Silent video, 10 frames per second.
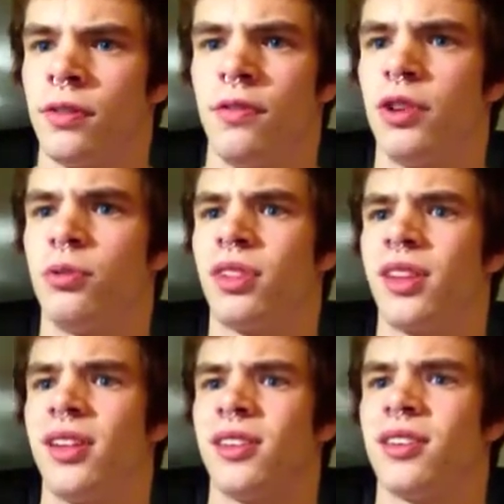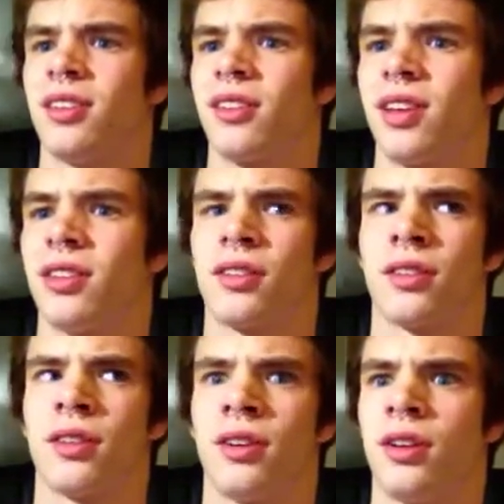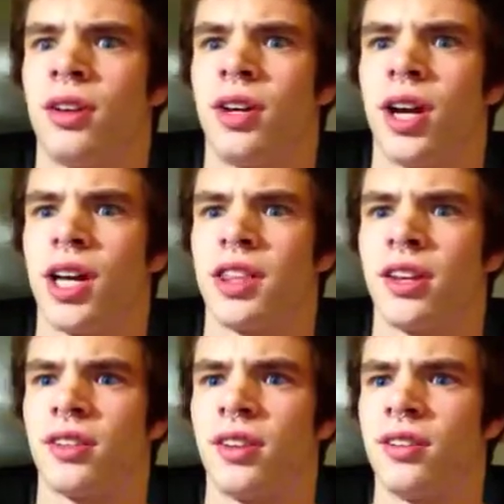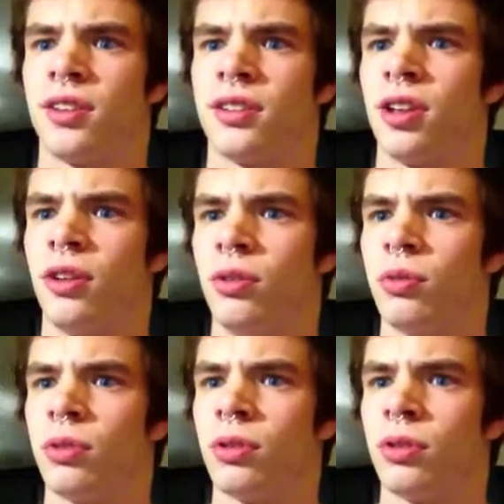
viewed season since, I think, season 2.